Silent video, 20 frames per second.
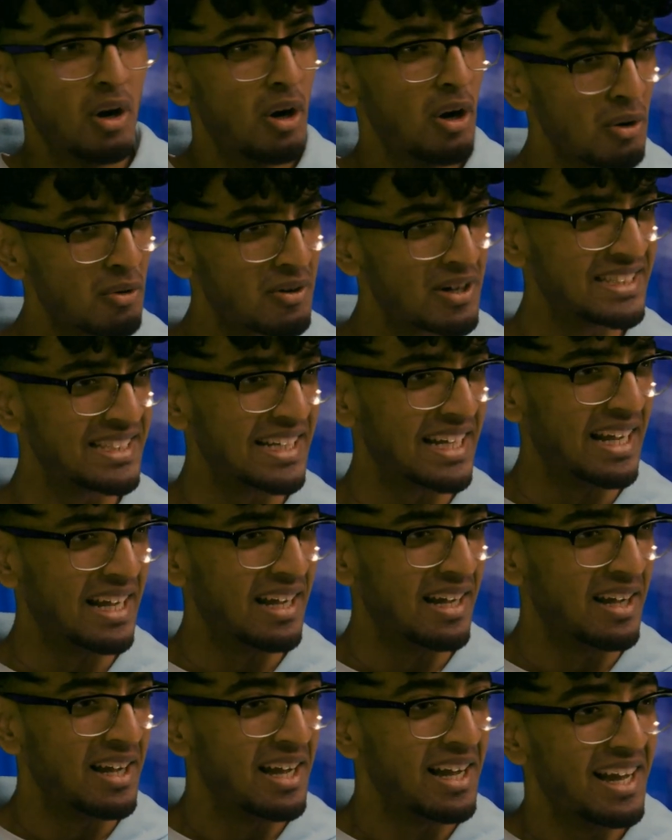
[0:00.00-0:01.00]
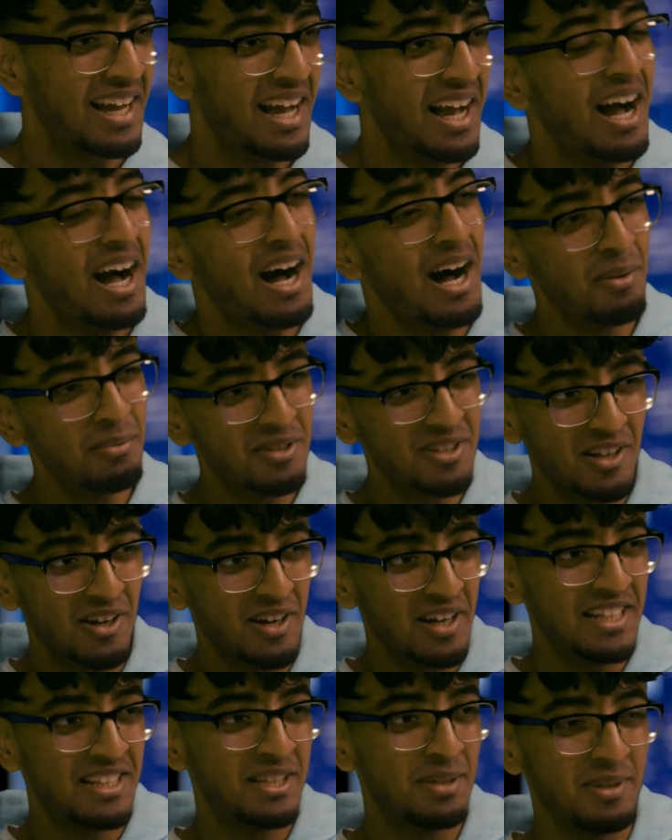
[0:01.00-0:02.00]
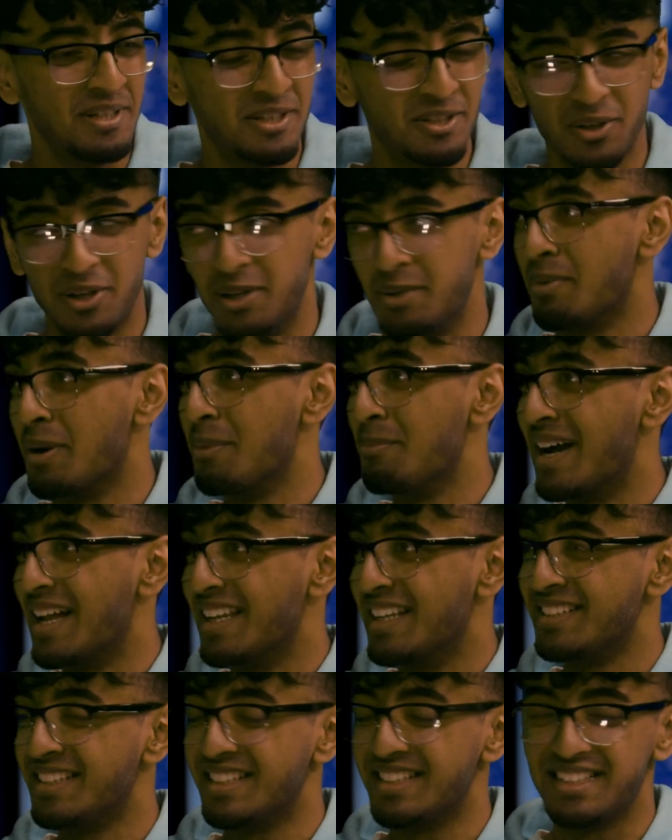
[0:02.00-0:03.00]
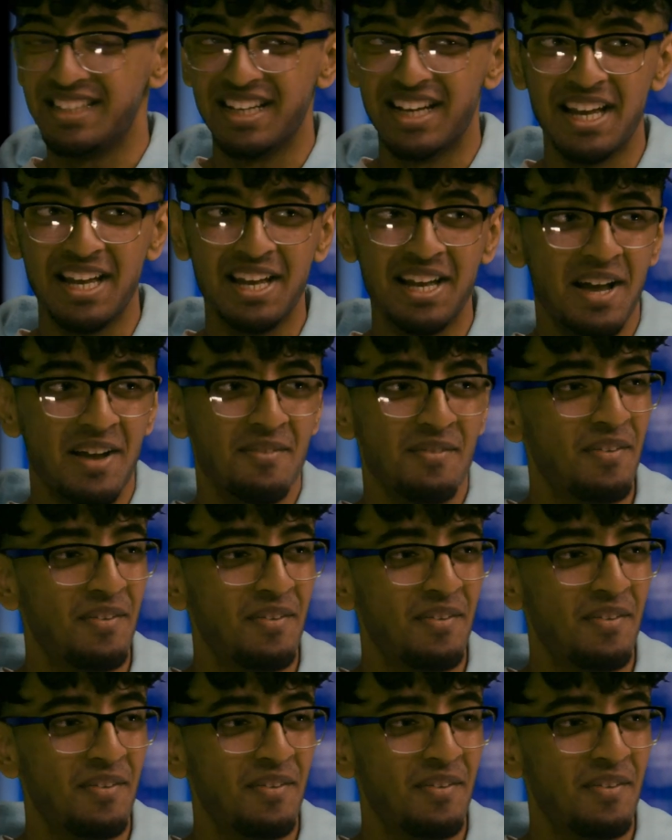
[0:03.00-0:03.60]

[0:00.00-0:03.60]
Or is it? I'm delighted to be joined by Matt Le Tissier,